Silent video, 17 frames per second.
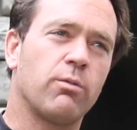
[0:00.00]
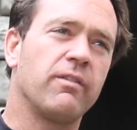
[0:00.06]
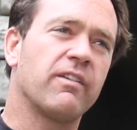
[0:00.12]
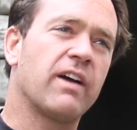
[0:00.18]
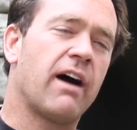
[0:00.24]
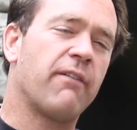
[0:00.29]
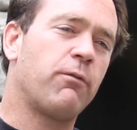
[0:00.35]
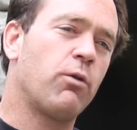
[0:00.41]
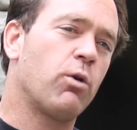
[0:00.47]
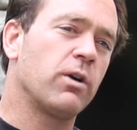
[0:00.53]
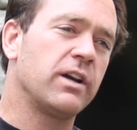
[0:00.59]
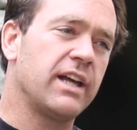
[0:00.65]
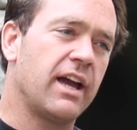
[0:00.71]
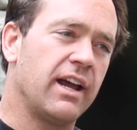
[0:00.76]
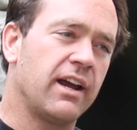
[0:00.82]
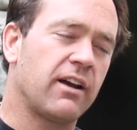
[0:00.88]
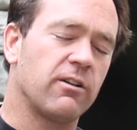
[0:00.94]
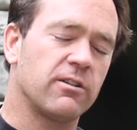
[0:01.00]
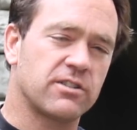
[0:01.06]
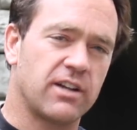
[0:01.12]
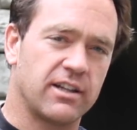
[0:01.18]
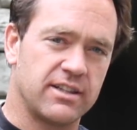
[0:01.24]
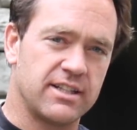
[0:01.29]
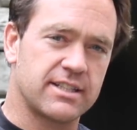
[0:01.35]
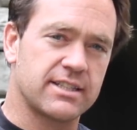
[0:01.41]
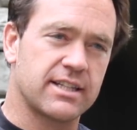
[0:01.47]
We've got 40 acres
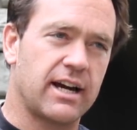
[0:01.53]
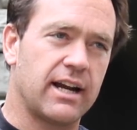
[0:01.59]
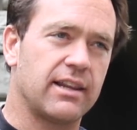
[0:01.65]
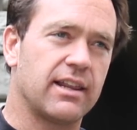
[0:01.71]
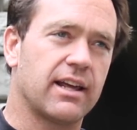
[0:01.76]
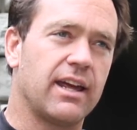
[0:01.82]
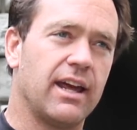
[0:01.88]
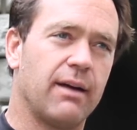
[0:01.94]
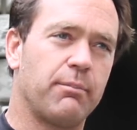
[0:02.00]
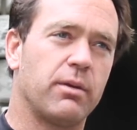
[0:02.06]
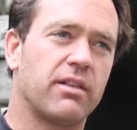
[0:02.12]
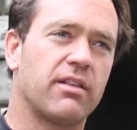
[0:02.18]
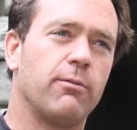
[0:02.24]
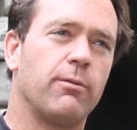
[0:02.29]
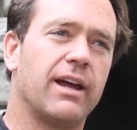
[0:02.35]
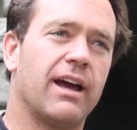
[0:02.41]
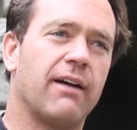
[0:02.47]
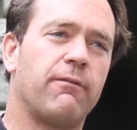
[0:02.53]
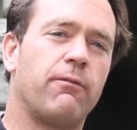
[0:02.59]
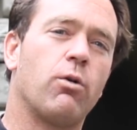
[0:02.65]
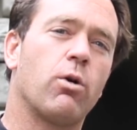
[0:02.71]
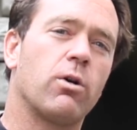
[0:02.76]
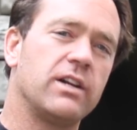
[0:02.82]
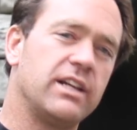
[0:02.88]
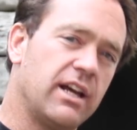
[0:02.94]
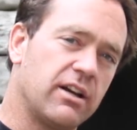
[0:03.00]
on this side of the campus and we have
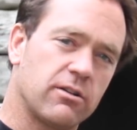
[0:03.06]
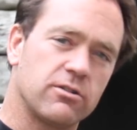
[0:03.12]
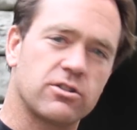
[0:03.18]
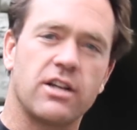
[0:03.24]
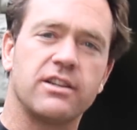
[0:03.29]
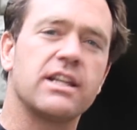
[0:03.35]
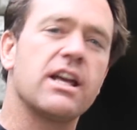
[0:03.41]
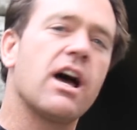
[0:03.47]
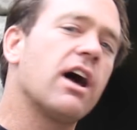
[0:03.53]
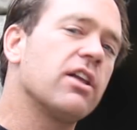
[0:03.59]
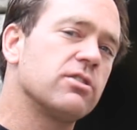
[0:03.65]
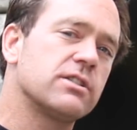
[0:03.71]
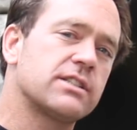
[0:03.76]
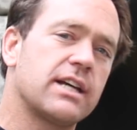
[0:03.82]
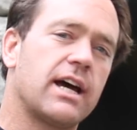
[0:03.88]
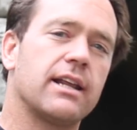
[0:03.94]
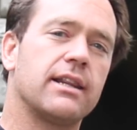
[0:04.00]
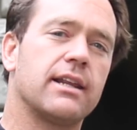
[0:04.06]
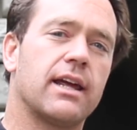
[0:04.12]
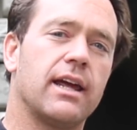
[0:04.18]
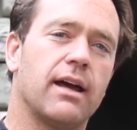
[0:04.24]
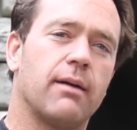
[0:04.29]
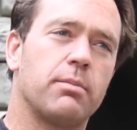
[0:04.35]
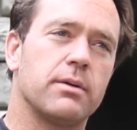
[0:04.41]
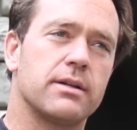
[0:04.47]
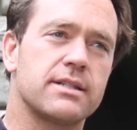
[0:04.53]
40 acres on the other side of the
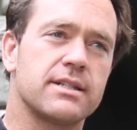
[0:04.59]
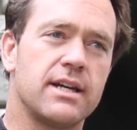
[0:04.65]
campus.